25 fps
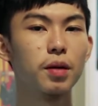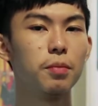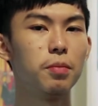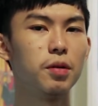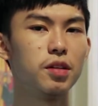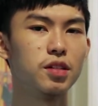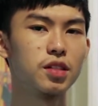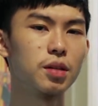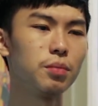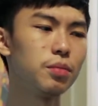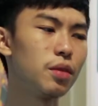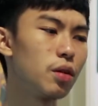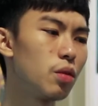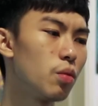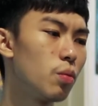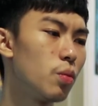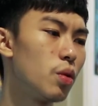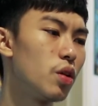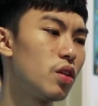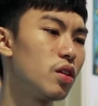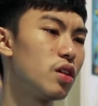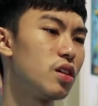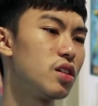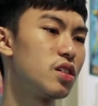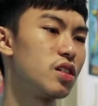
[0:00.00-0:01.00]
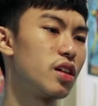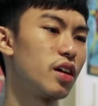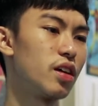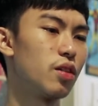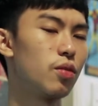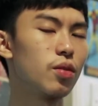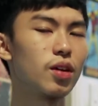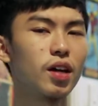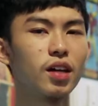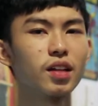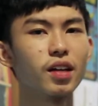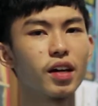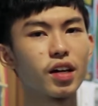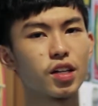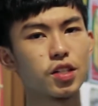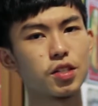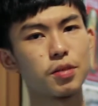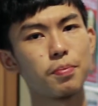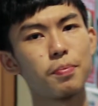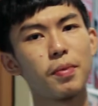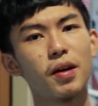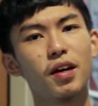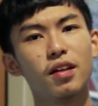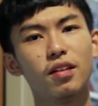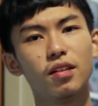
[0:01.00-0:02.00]
But something weird is that you can
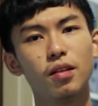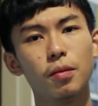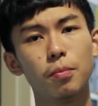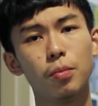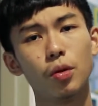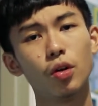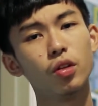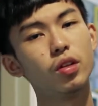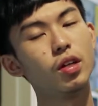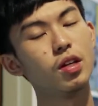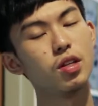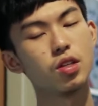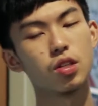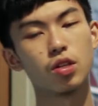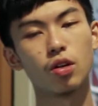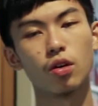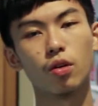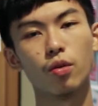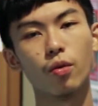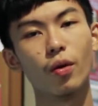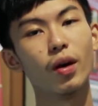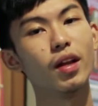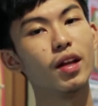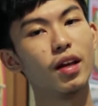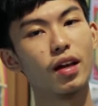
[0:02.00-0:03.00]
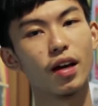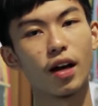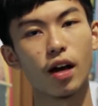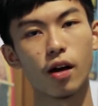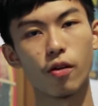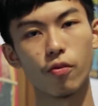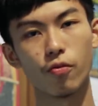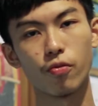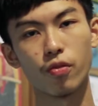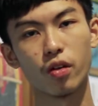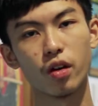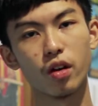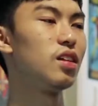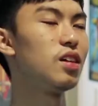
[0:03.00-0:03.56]
expand the buildings you already have.